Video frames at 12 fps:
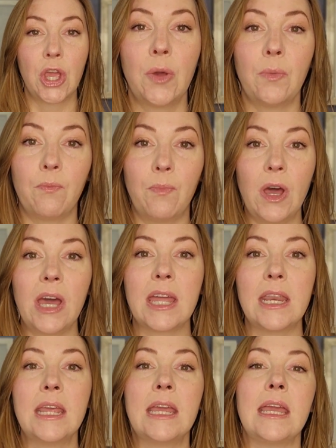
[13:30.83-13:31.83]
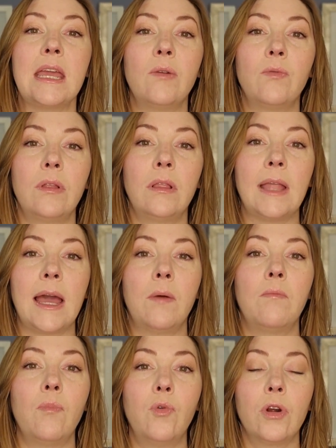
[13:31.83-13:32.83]
but it will
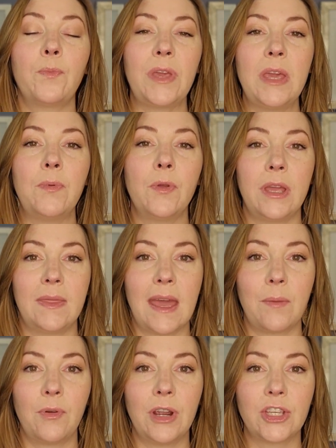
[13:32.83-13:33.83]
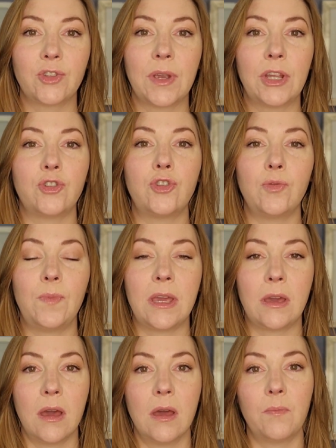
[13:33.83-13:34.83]
allow more people in that price range to
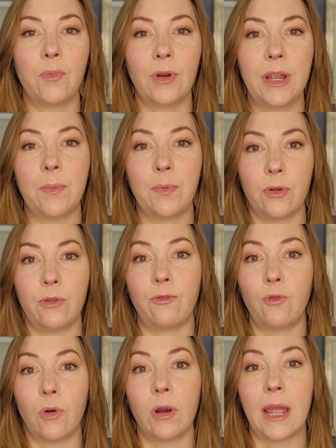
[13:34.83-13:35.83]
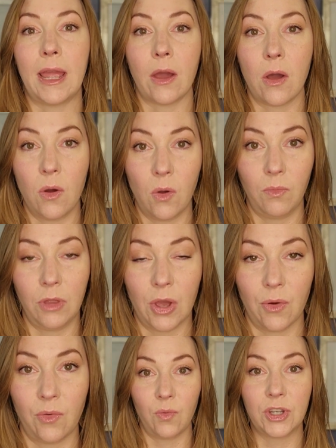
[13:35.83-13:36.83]
become pre-approved for a home
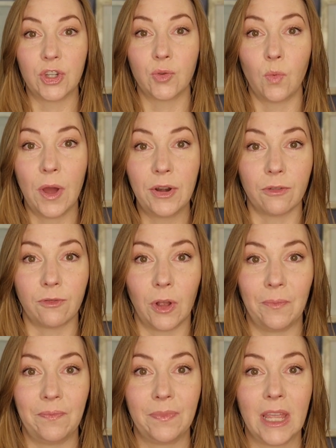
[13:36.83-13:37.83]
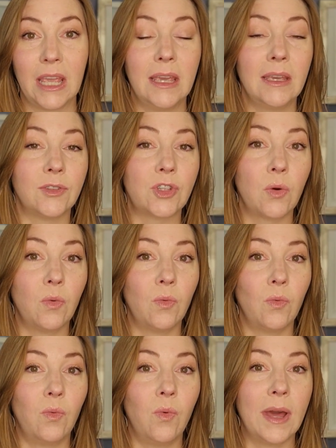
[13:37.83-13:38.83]
loan, which is wonderful. So
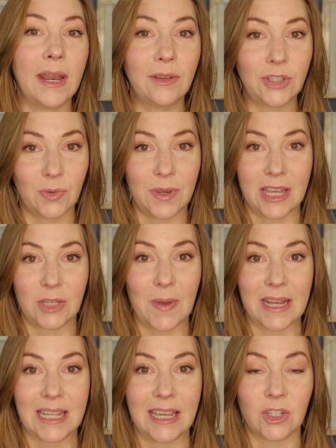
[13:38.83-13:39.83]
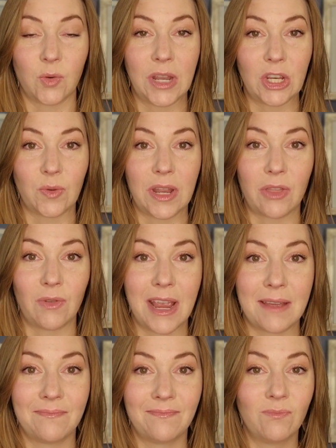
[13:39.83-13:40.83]
what else are we expecting in 2023?
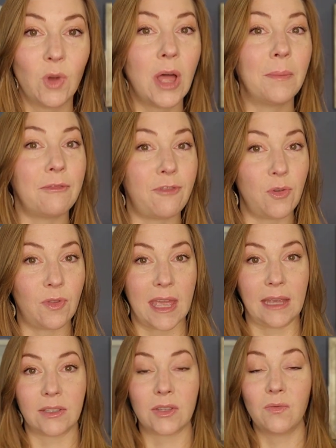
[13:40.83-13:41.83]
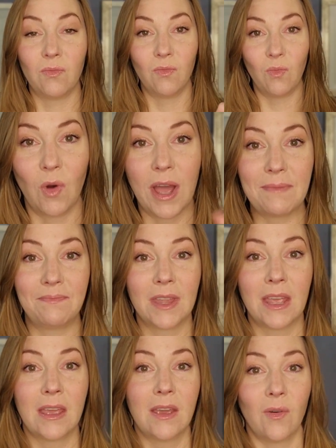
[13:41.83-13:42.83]
Well, a few things. I
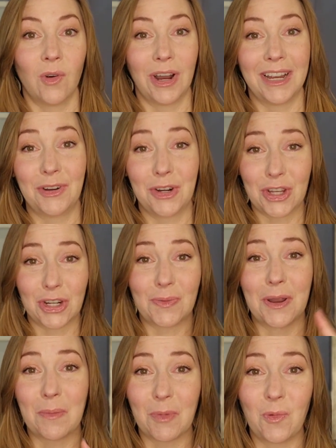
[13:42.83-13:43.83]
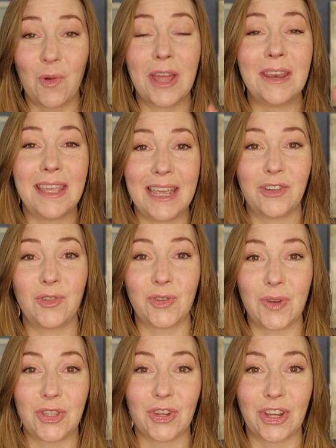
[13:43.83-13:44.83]
already talked about number 1, the interest
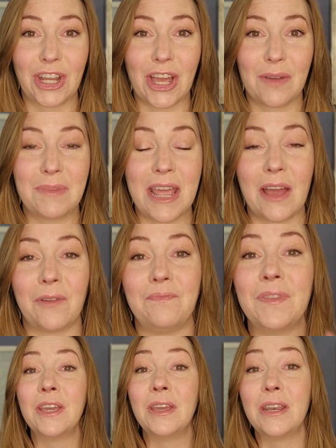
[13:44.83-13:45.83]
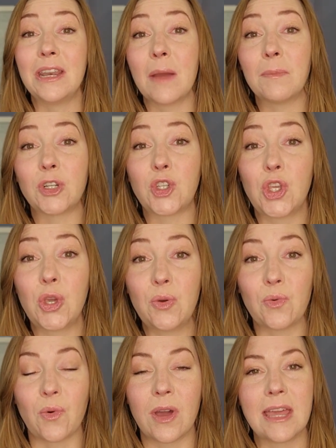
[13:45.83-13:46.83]
rates are going to come down. Number 2,